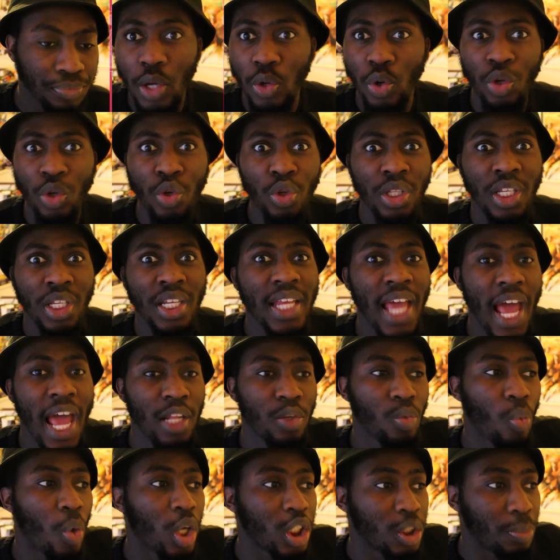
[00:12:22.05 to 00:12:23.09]
You didn't have
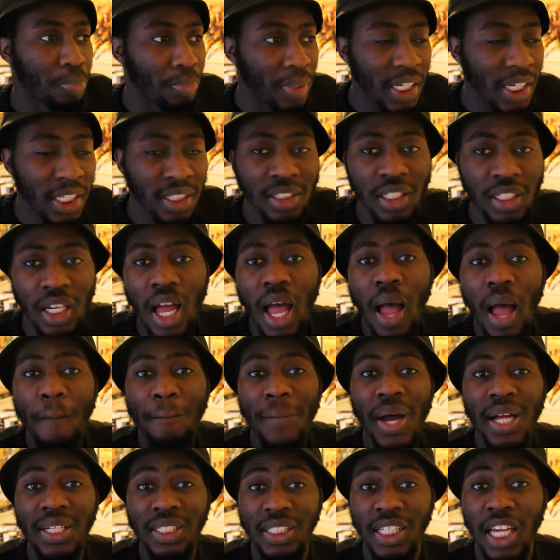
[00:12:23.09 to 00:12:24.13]
to watch Bleach.
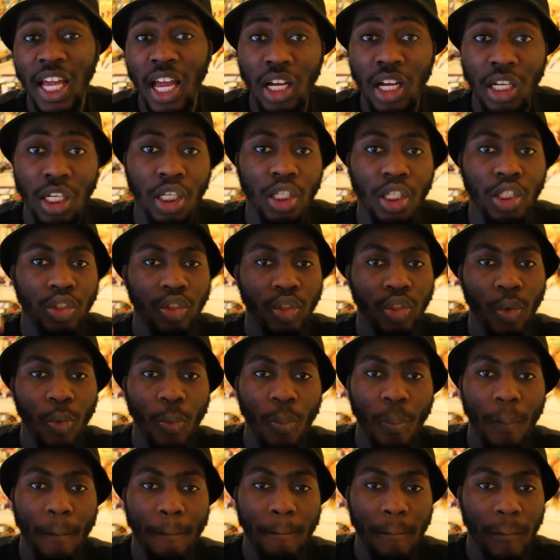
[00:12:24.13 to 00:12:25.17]
But yeah, so
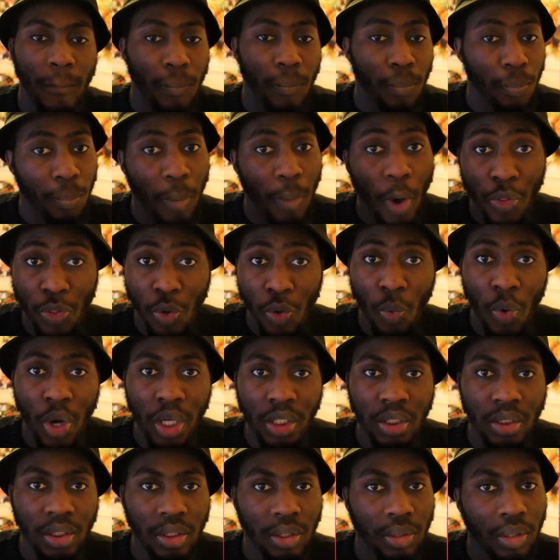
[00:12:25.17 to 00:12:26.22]
Burn the
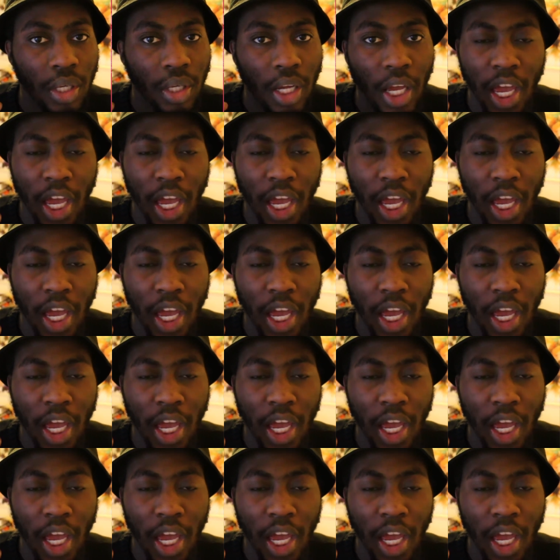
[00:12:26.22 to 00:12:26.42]
Witch.